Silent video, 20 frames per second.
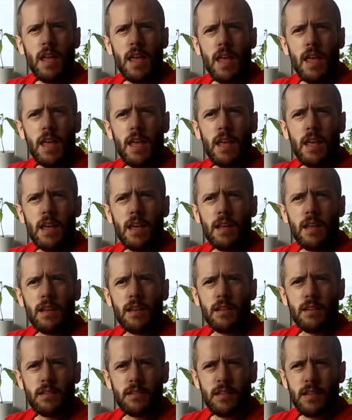
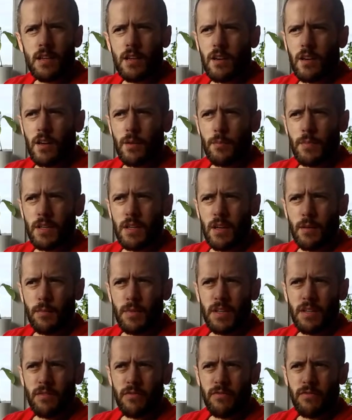and here let
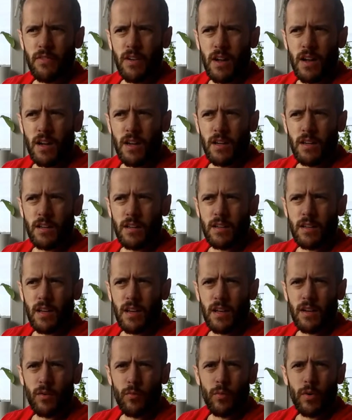me define
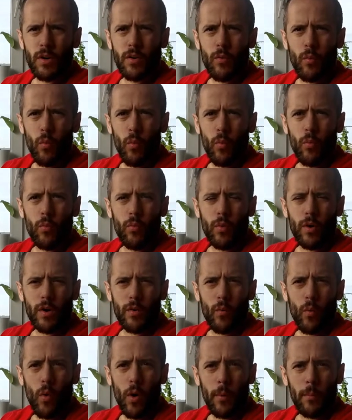kind of what a
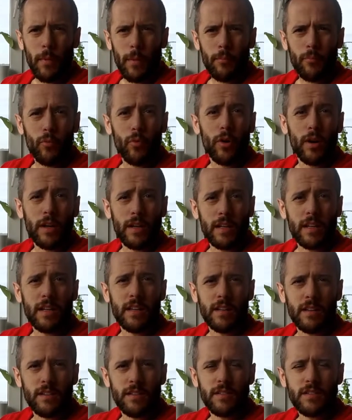warm up really
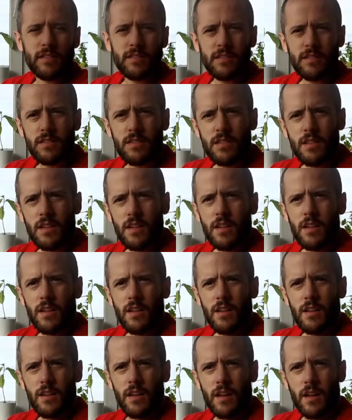is.
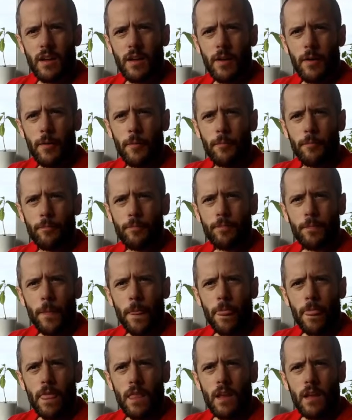Um,
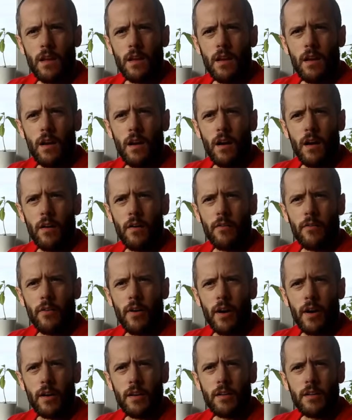all
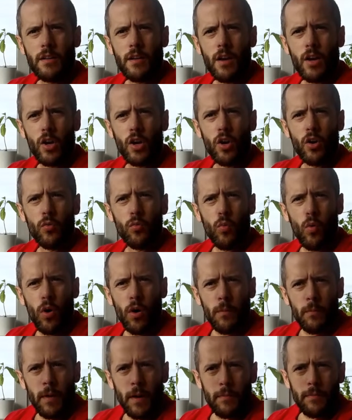right, a good
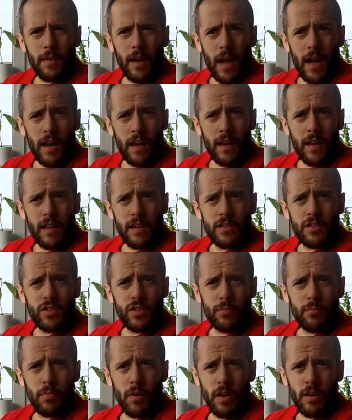warm up dilates
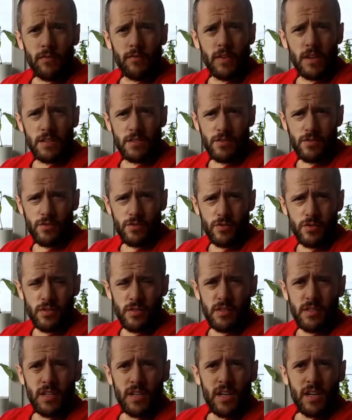your blood
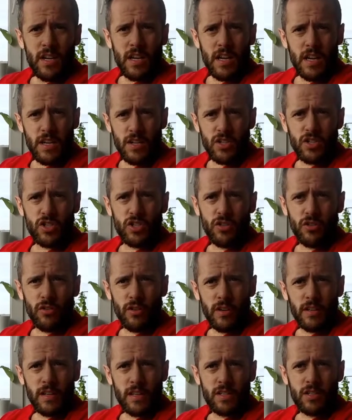vessels,
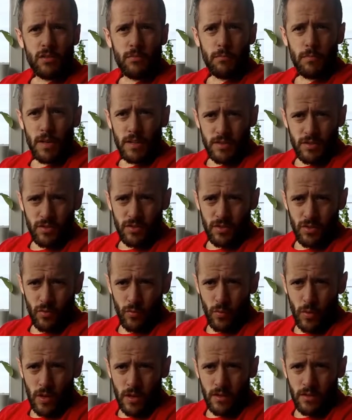ensuring that your muscles are
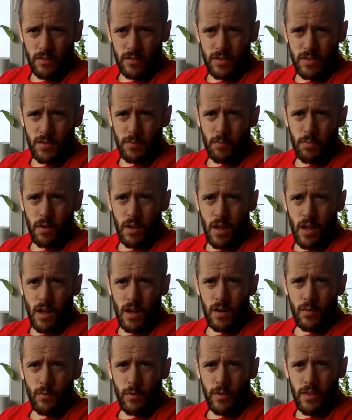well
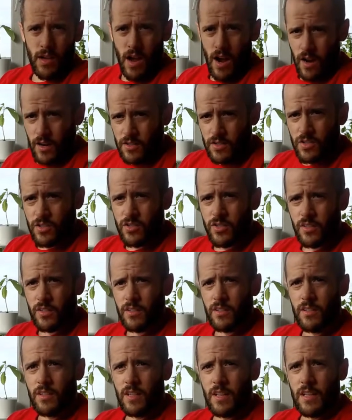supplied with
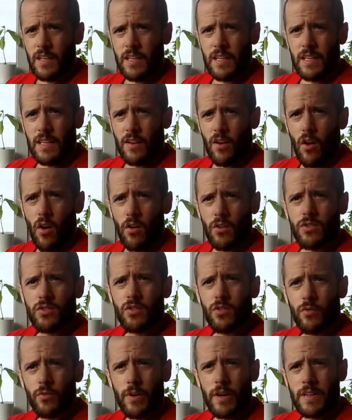oxygen. It
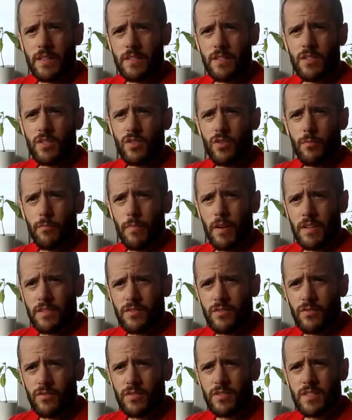also raises your
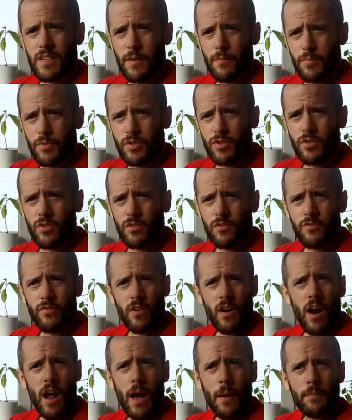muscles' temperature
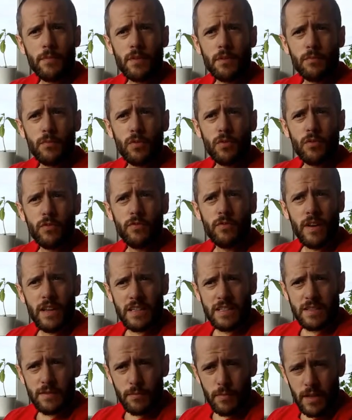for optimal
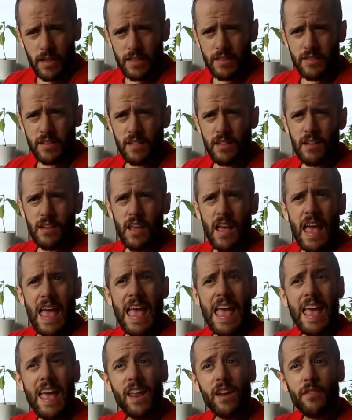flexibility
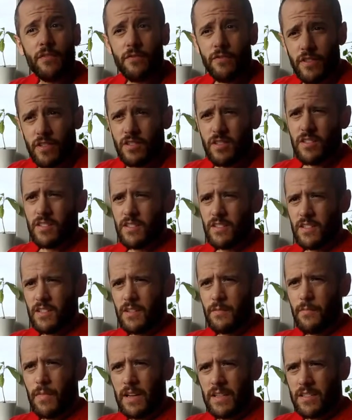and
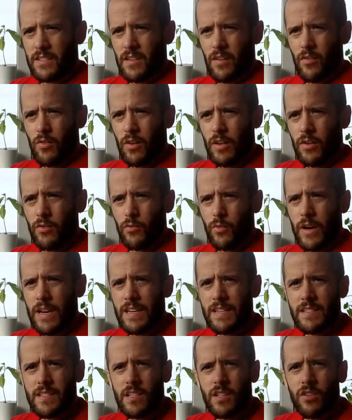efficiency by slowly
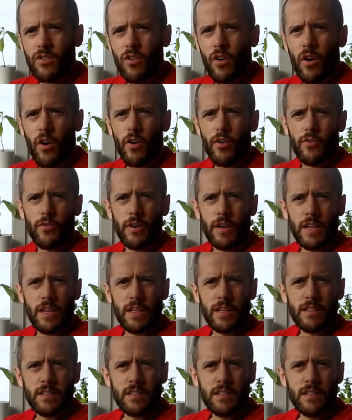raising your heart
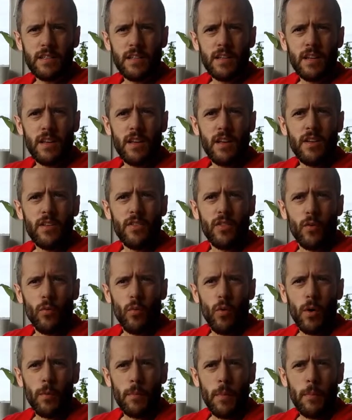rate. The
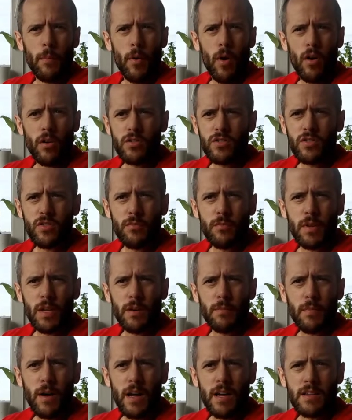warm-up also
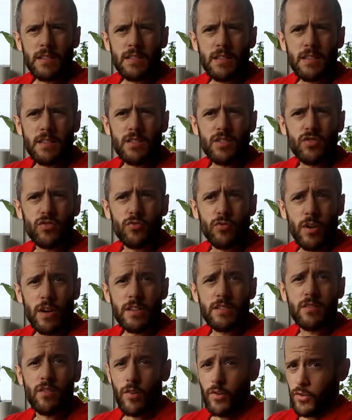minimizes
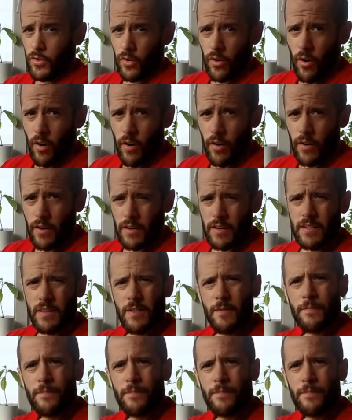stress on your heart.